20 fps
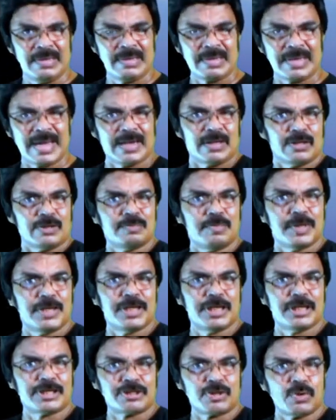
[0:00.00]
cannot be
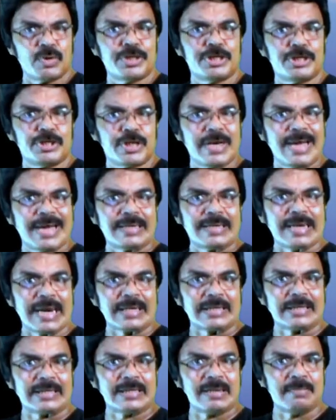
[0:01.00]
destroyed to get
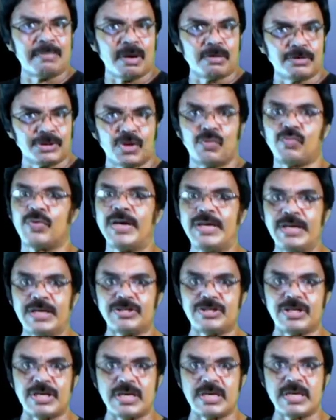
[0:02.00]
that amount of
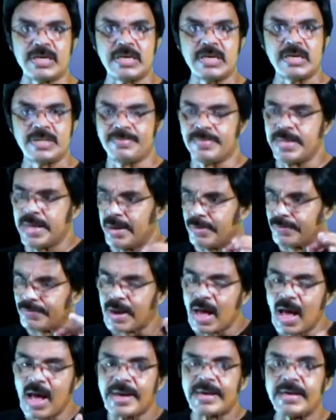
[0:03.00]
energy. They are
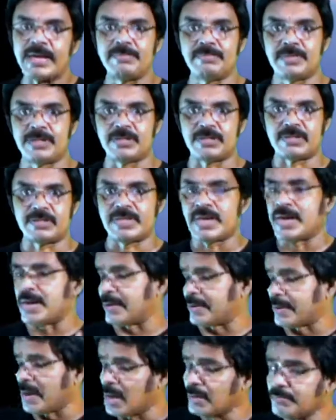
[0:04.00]
raw elements, they are raw